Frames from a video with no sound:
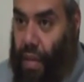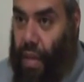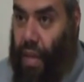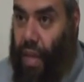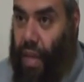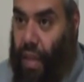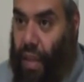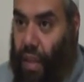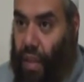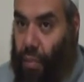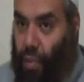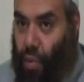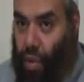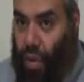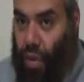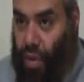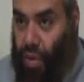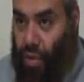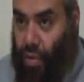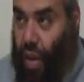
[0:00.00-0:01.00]
Meaning, the
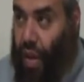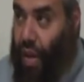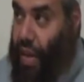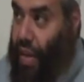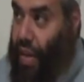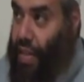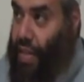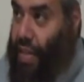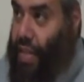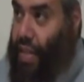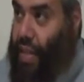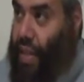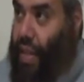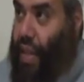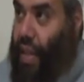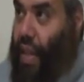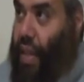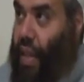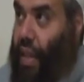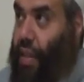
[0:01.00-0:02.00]
more the trial is,
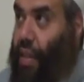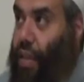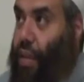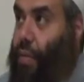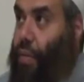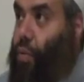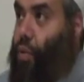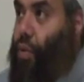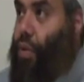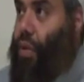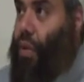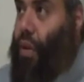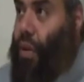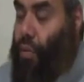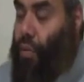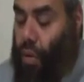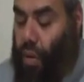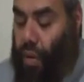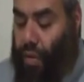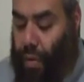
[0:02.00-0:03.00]
the more the
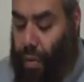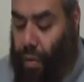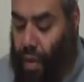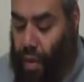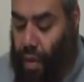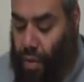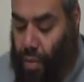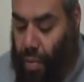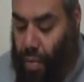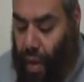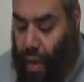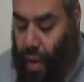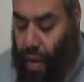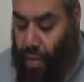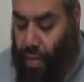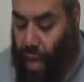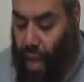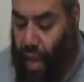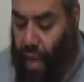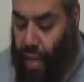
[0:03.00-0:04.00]
reward from Allah
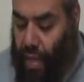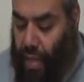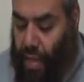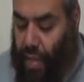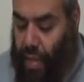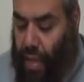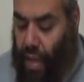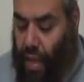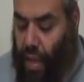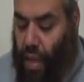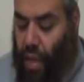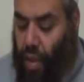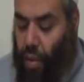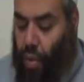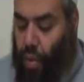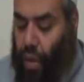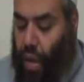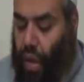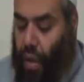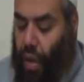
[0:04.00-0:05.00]
subhanahu wa ta'ala is.
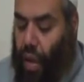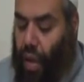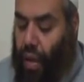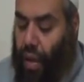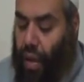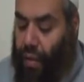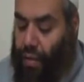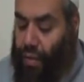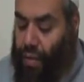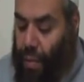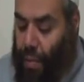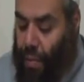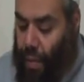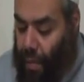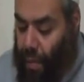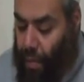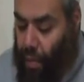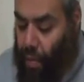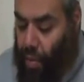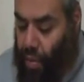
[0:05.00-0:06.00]
When Allah loves the
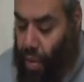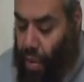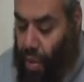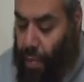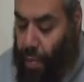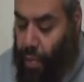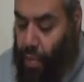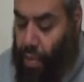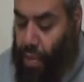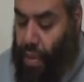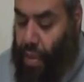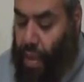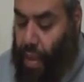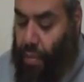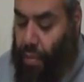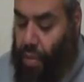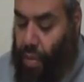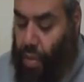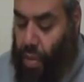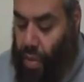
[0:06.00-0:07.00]
people, He puts
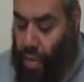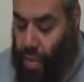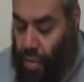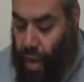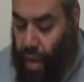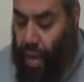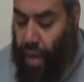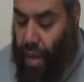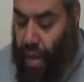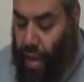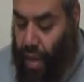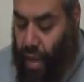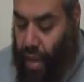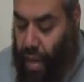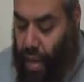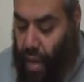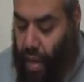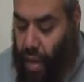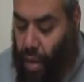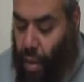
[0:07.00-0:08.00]
them to the trial.
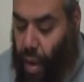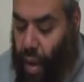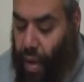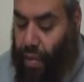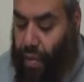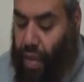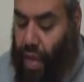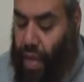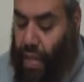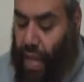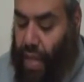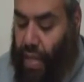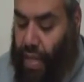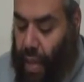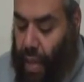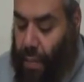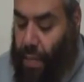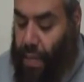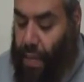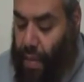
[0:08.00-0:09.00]
Whoever is
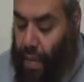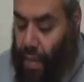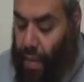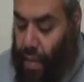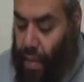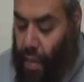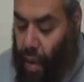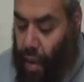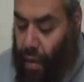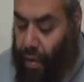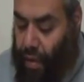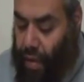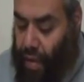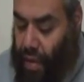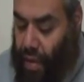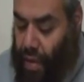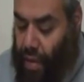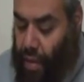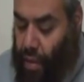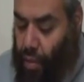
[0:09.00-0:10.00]
acceptant of
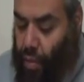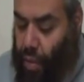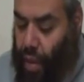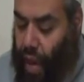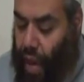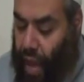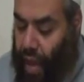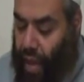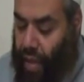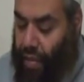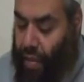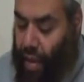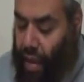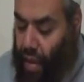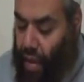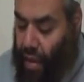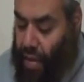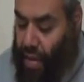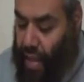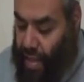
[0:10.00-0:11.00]
it will have
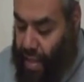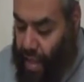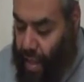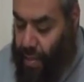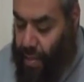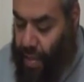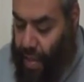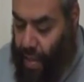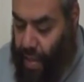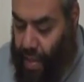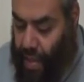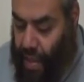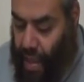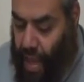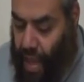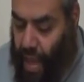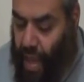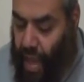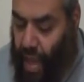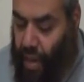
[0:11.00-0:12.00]
Allah's acceptance,
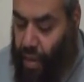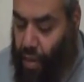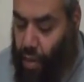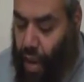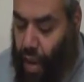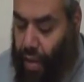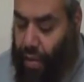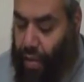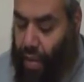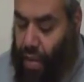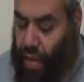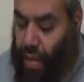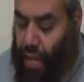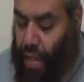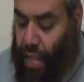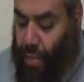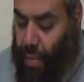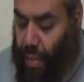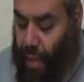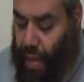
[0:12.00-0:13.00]
and whoever is
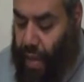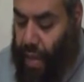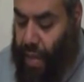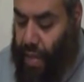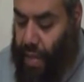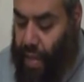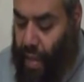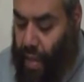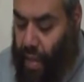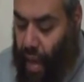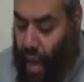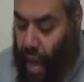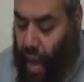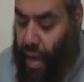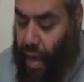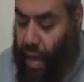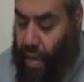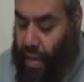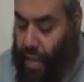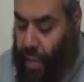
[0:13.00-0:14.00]
displeased and
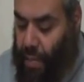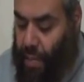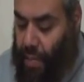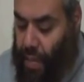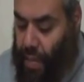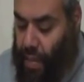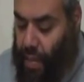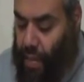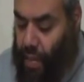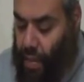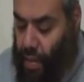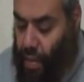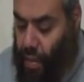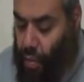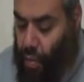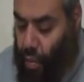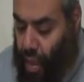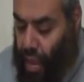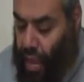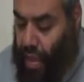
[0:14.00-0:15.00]
unacceptant
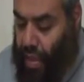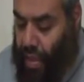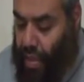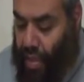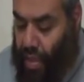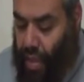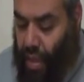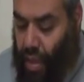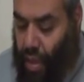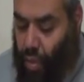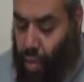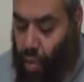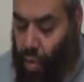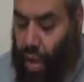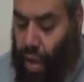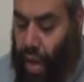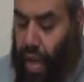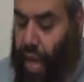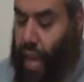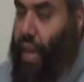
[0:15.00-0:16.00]
with it
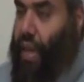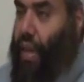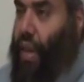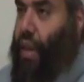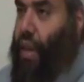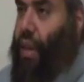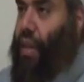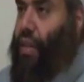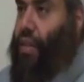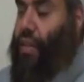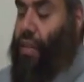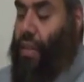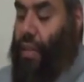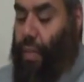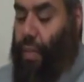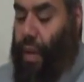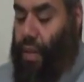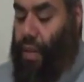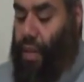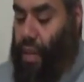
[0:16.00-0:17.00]
will gain Allah's
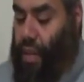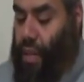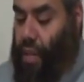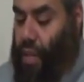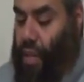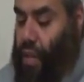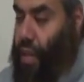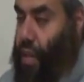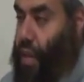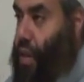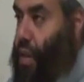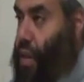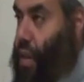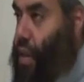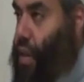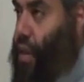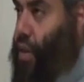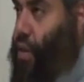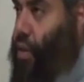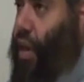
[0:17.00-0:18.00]
displeasure.
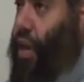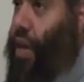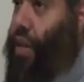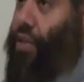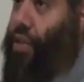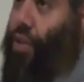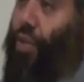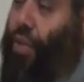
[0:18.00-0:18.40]
Right?